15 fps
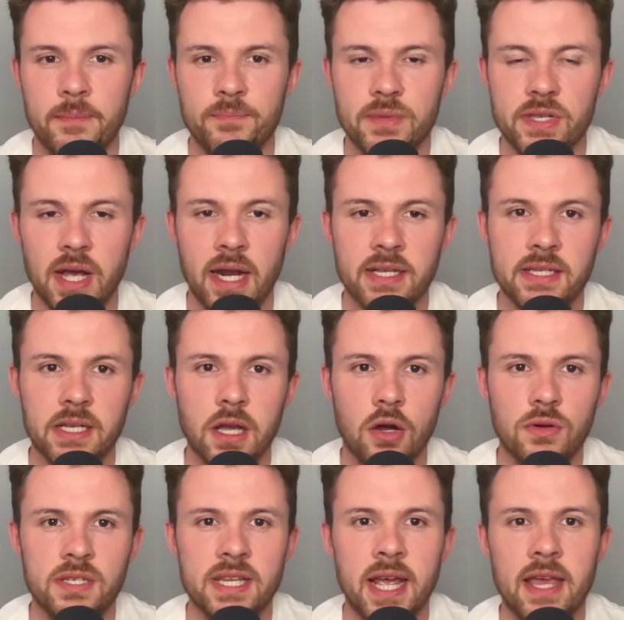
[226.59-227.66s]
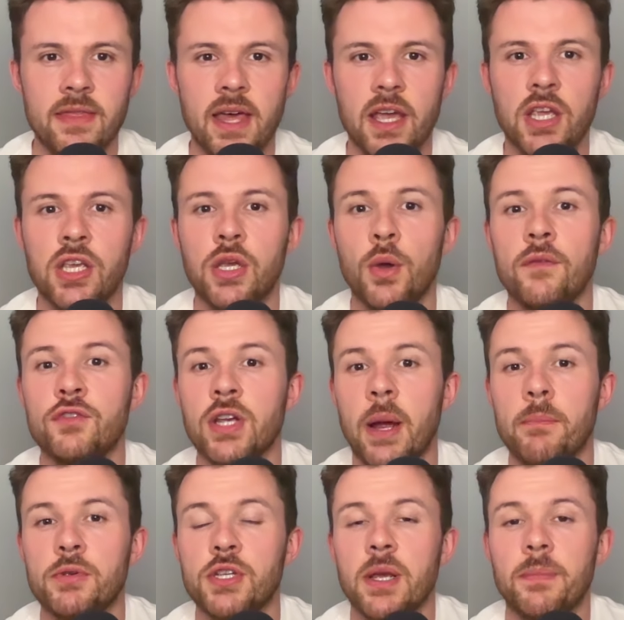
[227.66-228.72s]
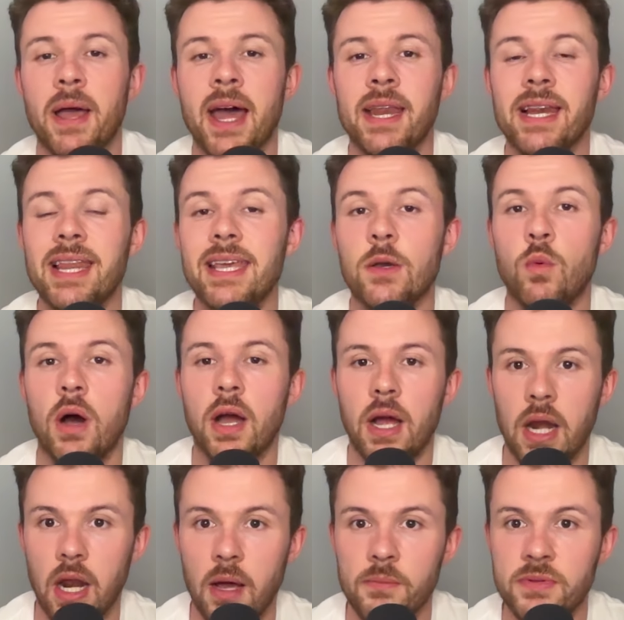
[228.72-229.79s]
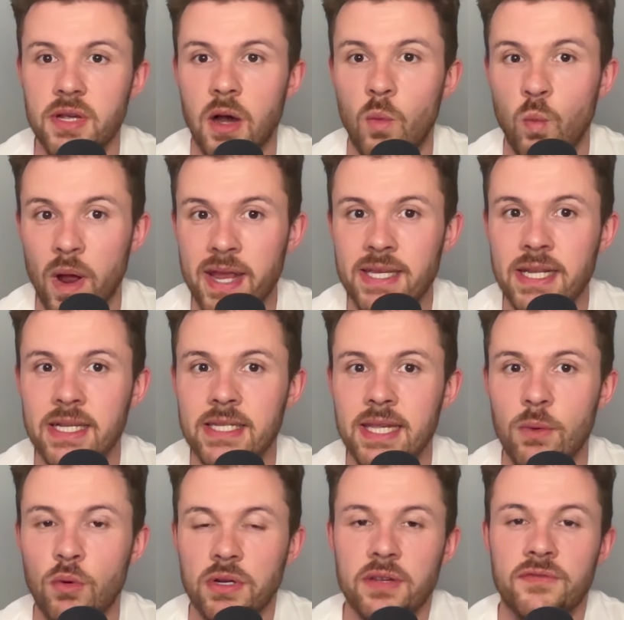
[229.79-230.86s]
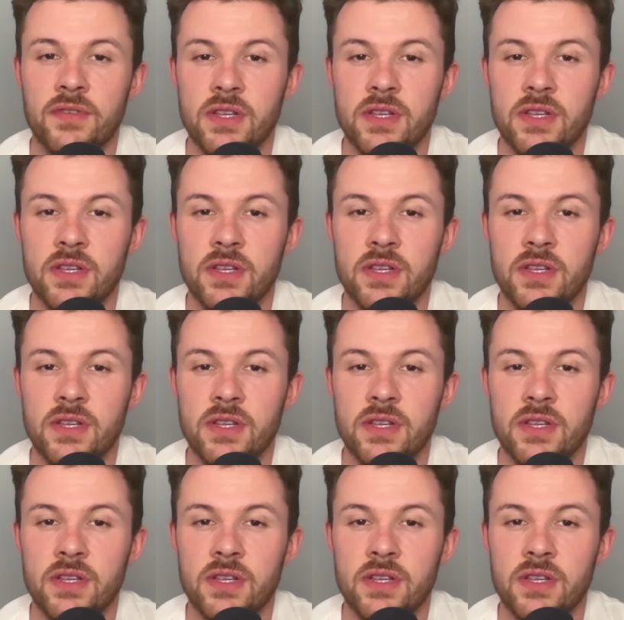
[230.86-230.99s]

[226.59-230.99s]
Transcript: So Alistair Gold saying that a queue of Championship and League One clubs are waiting to see what